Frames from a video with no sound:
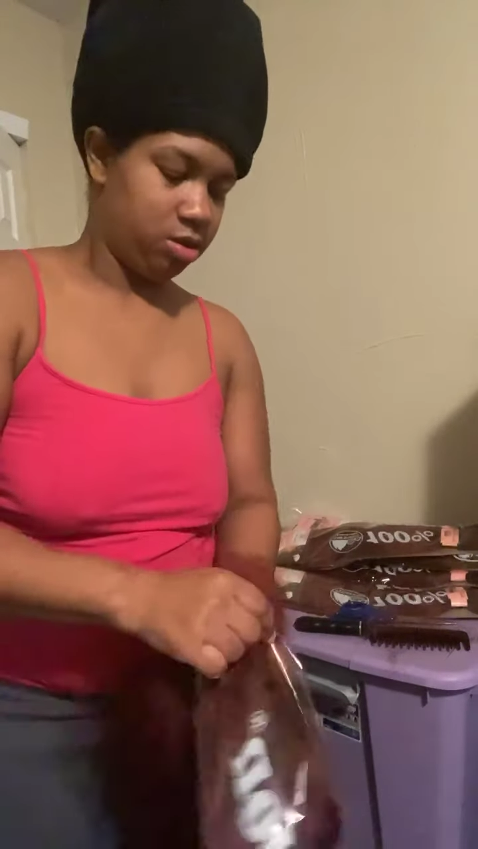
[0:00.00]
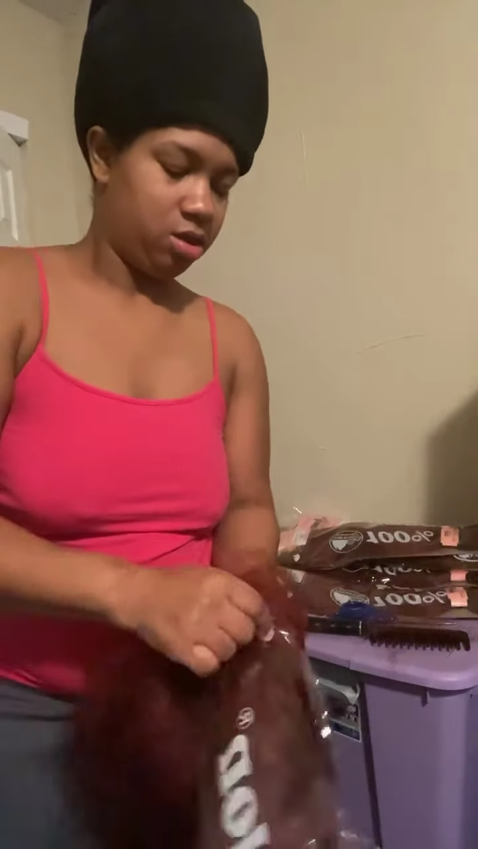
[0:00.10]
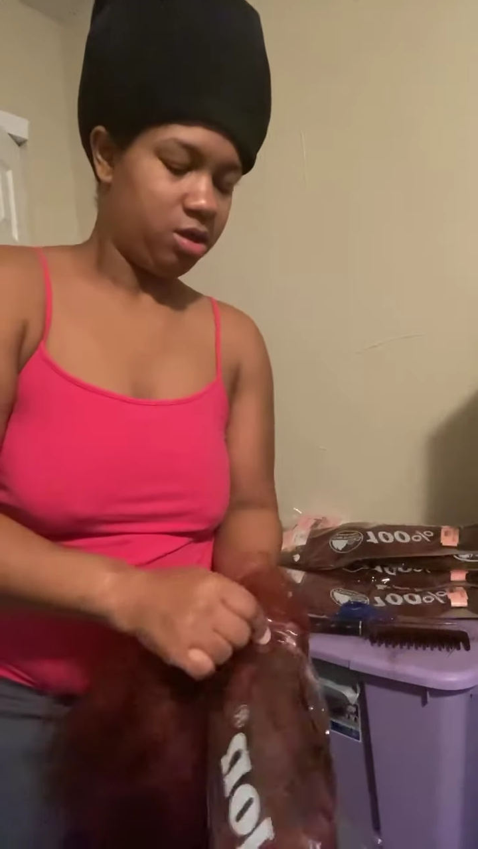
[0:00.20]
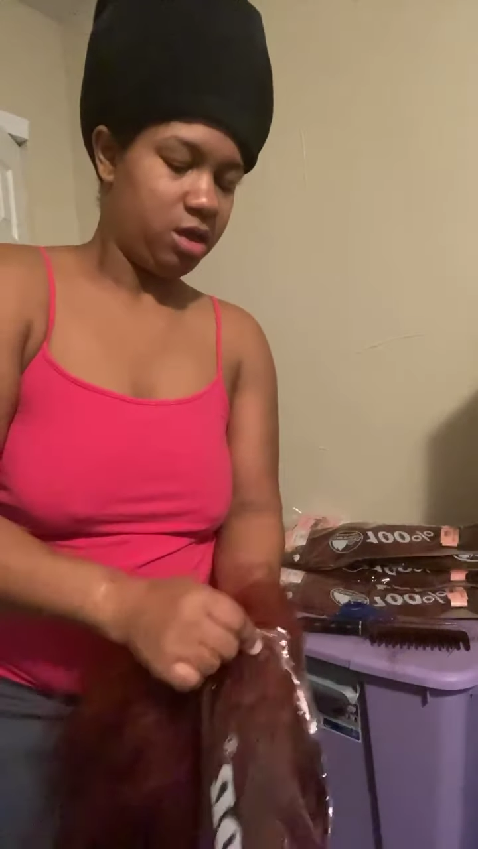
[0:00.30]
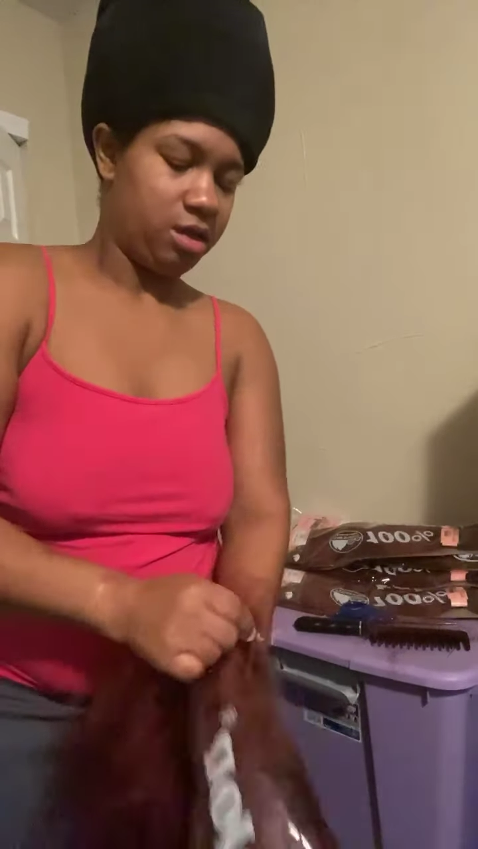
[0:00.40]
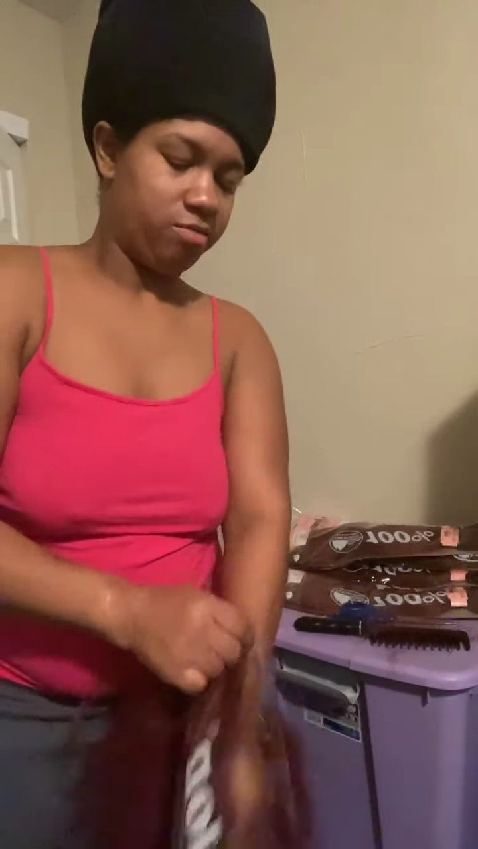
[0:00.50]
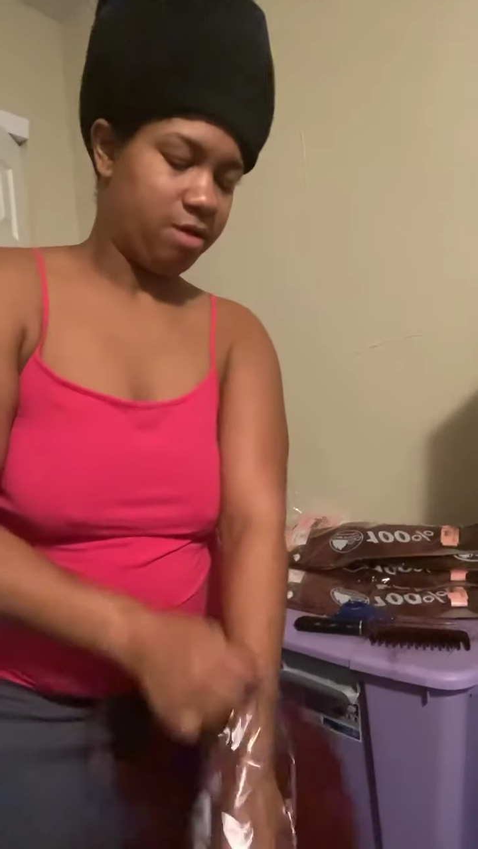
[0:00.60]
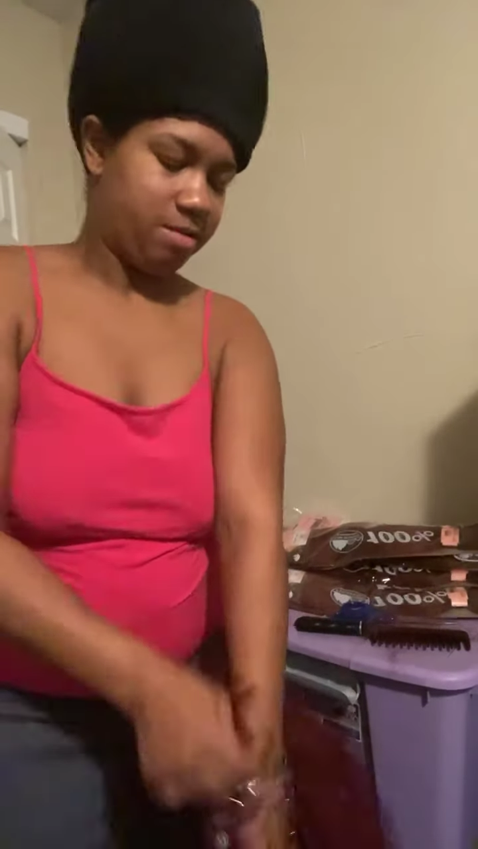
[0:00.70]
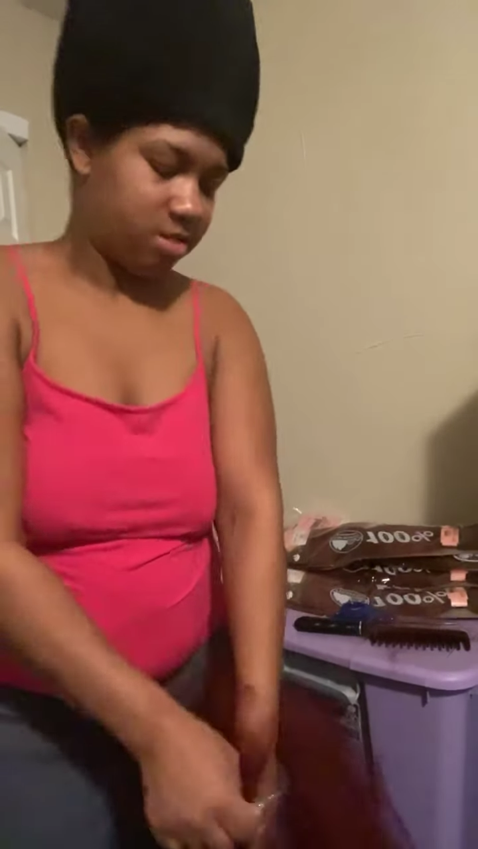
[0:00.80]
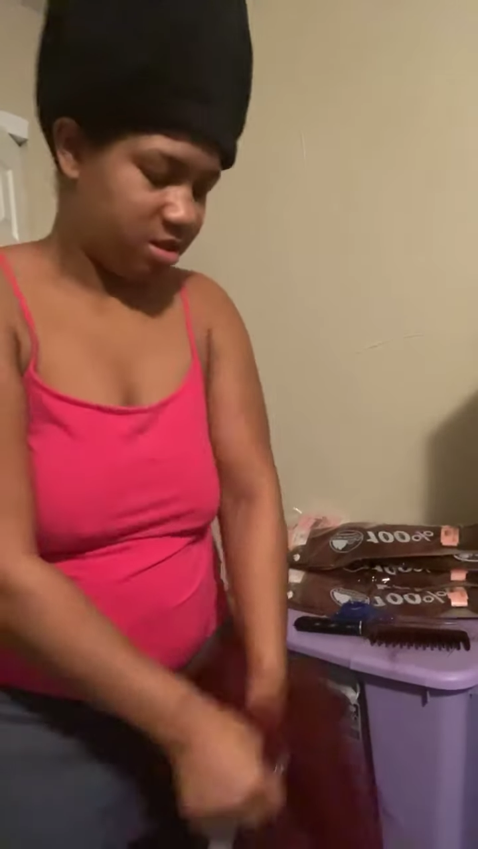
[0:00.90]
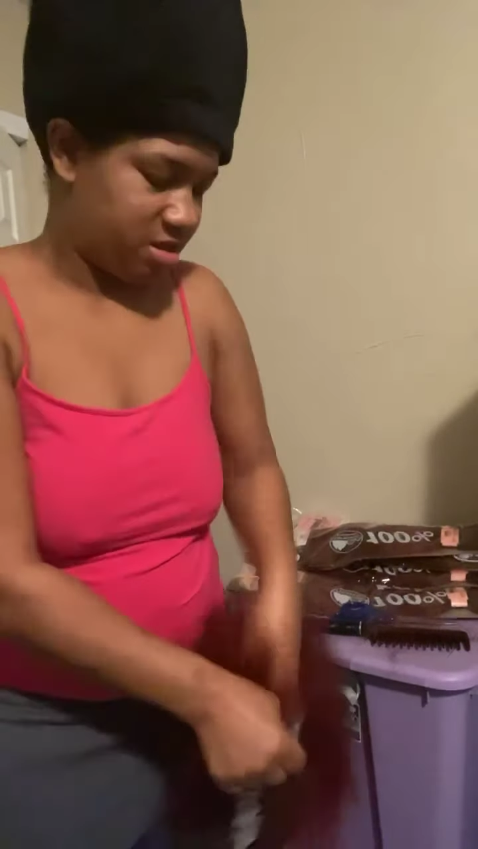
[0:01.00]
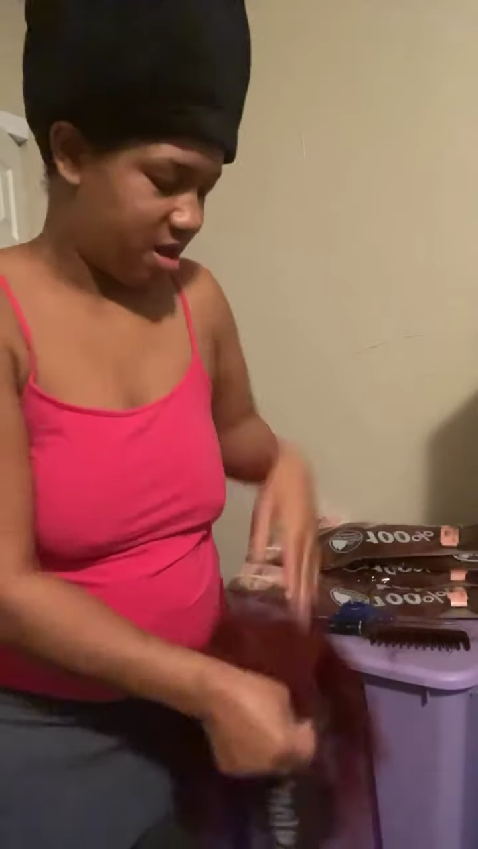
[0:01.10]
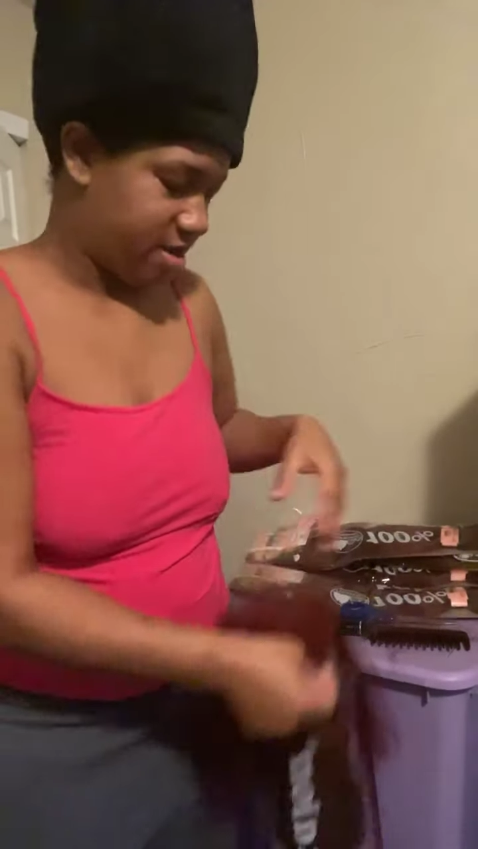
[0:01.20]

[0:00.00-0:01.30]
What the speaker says: And I decided